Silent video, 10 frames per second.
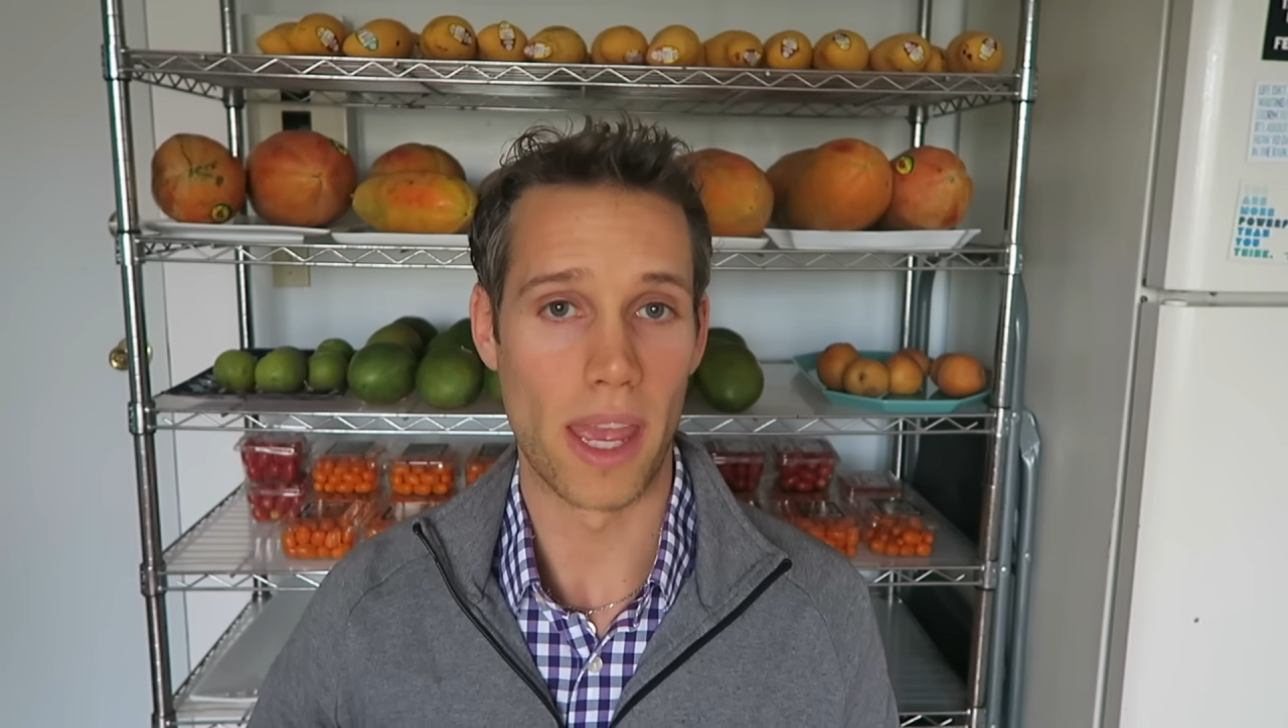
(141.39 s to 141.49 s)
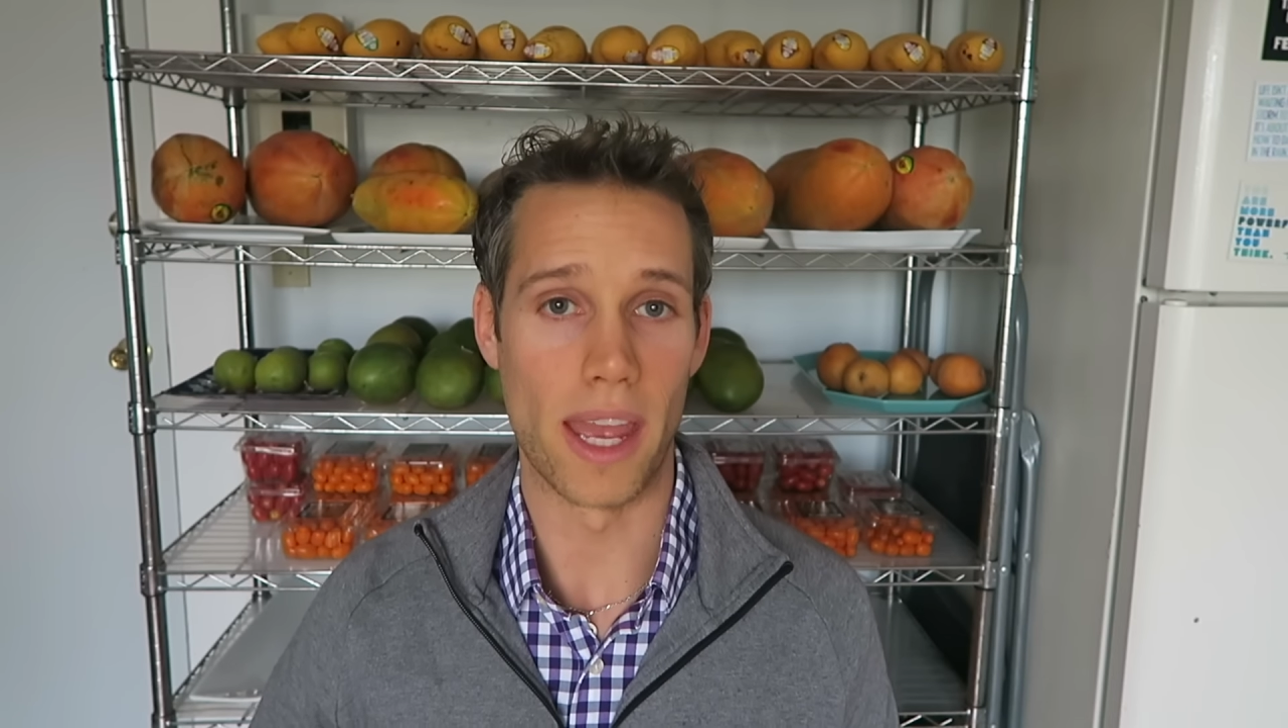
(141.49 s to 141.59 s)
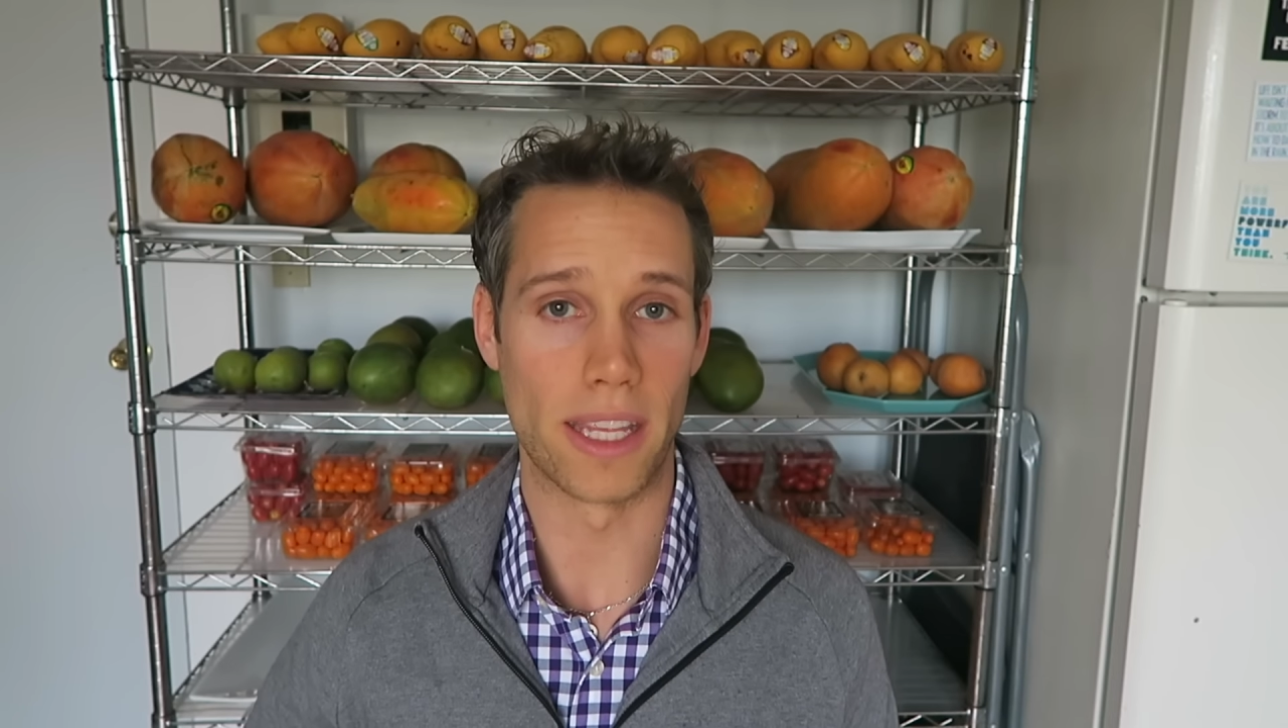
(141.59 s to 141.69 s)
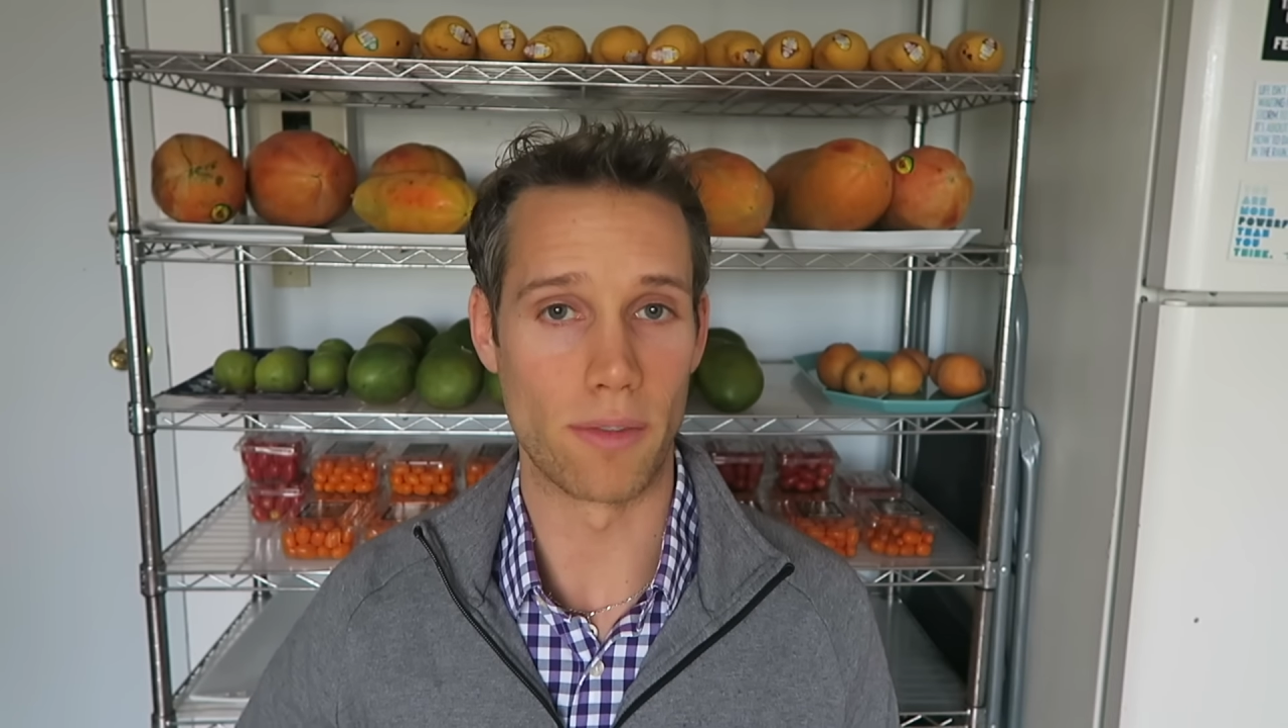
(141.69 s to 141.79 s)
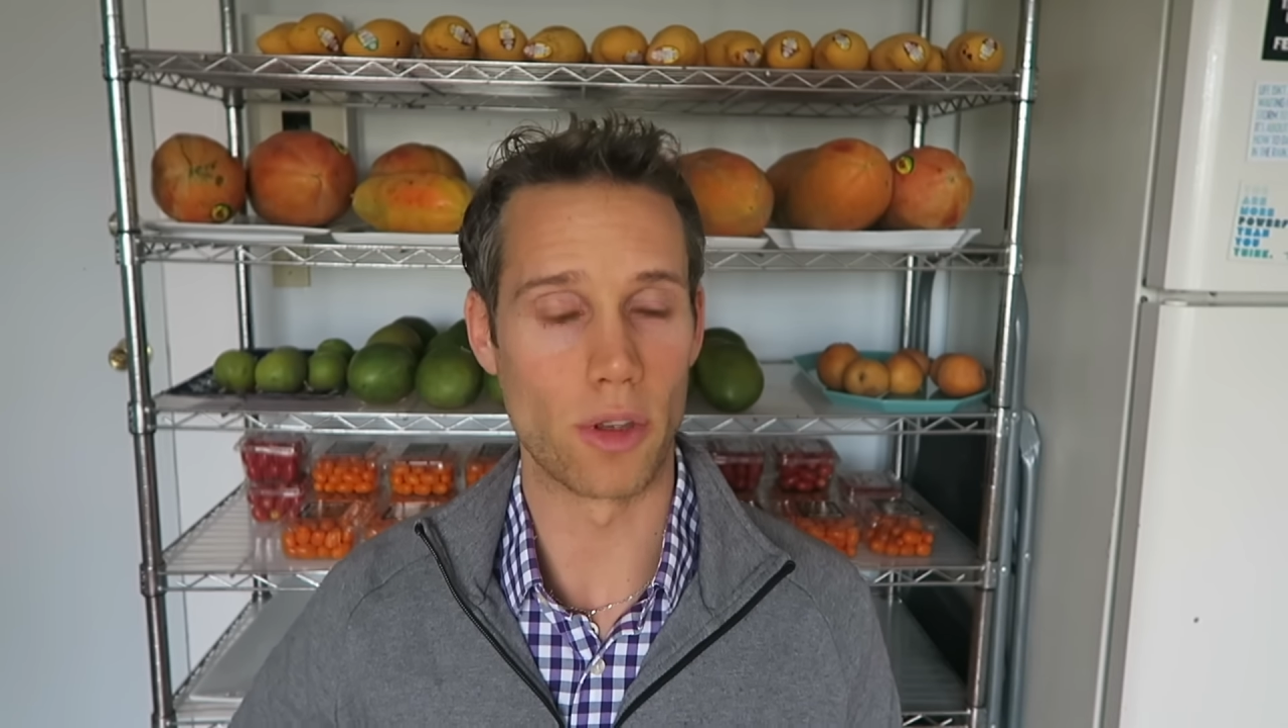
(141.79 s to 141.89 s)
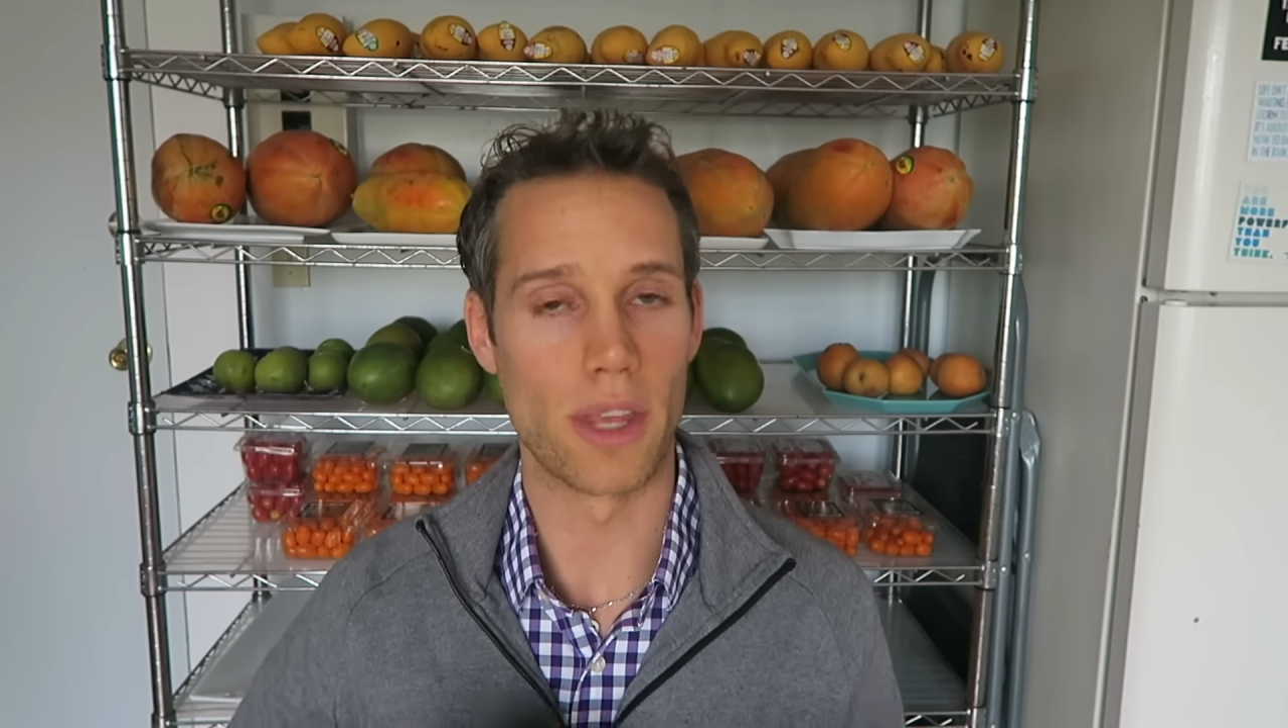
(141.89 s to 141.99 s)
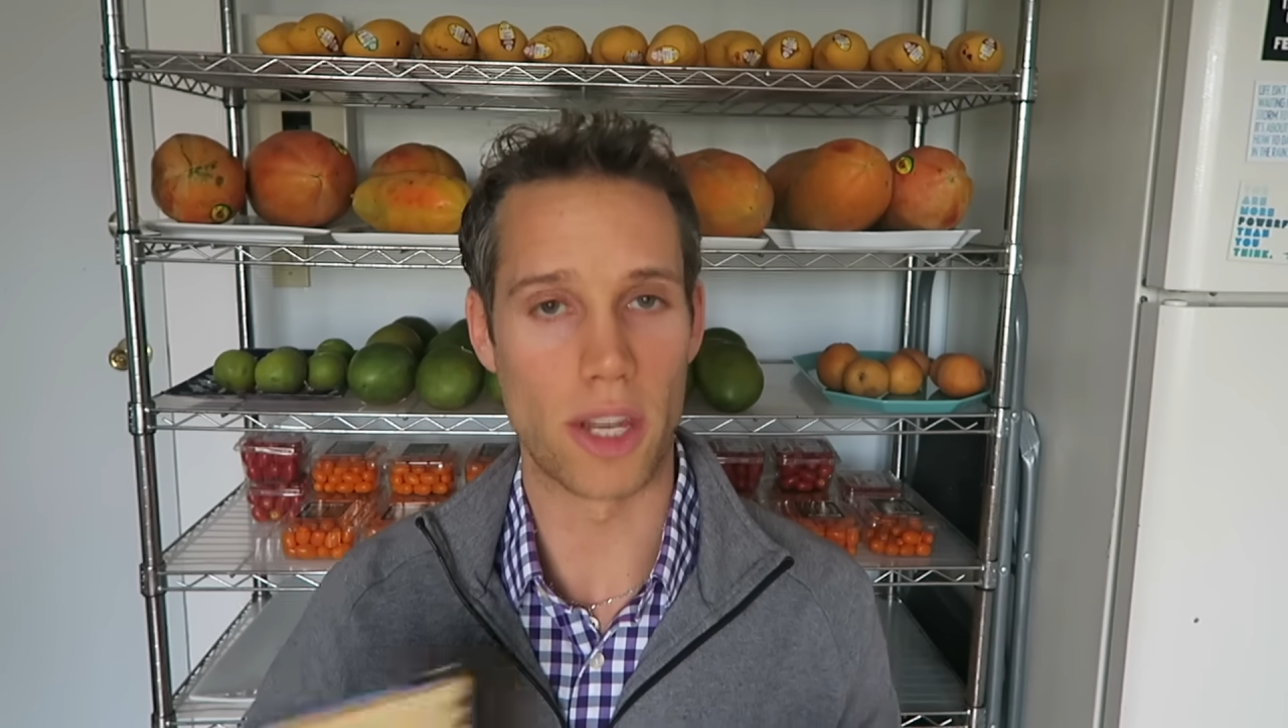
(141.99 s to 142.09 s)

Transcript: and giving you the